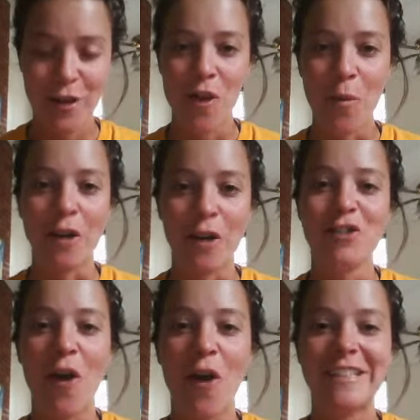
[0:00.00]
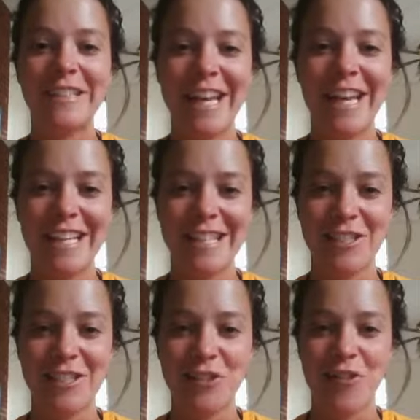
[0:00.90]
We are so excited to see
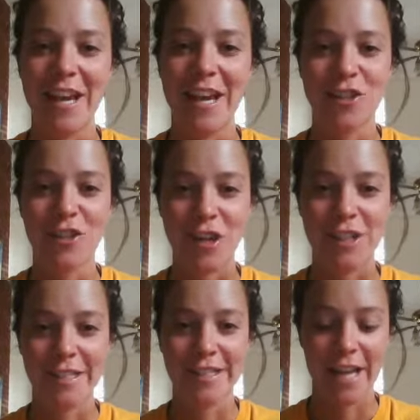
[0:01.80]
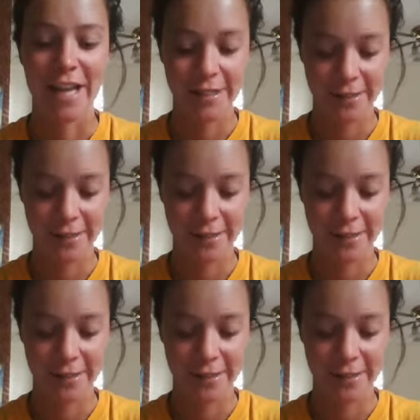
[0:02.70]
you guys crush this test.